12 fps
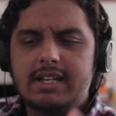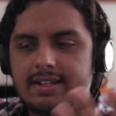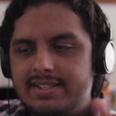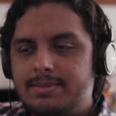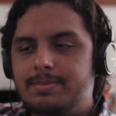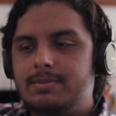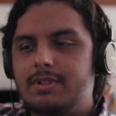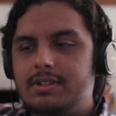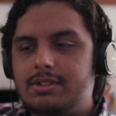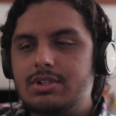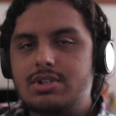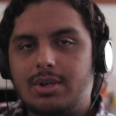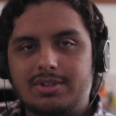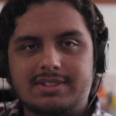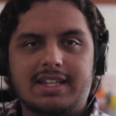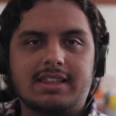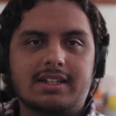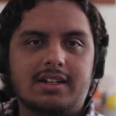It's to show us
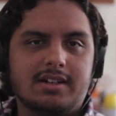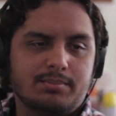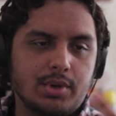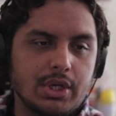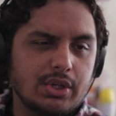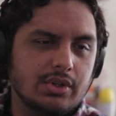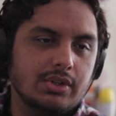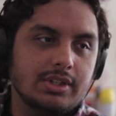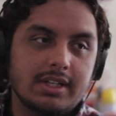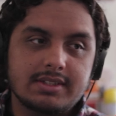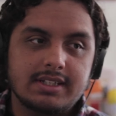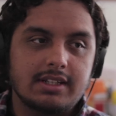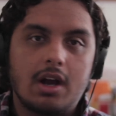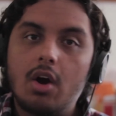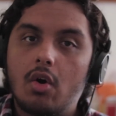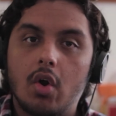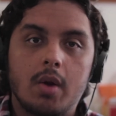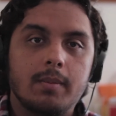that the Predator doesn't
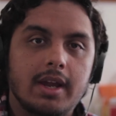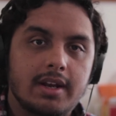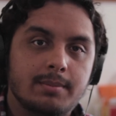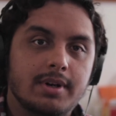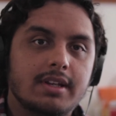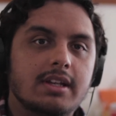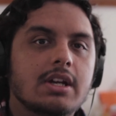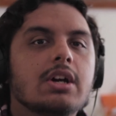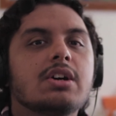harm anybody